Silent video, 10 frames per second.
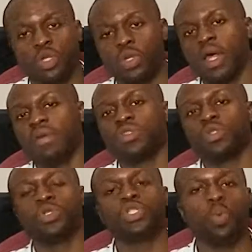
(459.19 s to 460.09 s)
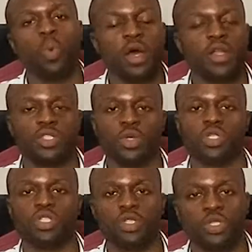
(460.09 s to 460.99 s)
So you have associate 1,
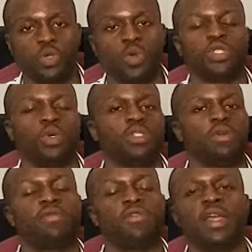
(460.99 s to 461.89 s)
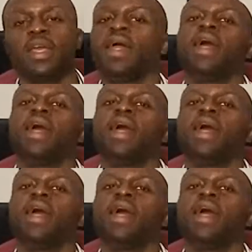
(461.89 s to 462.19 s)
associate 2, associate 3,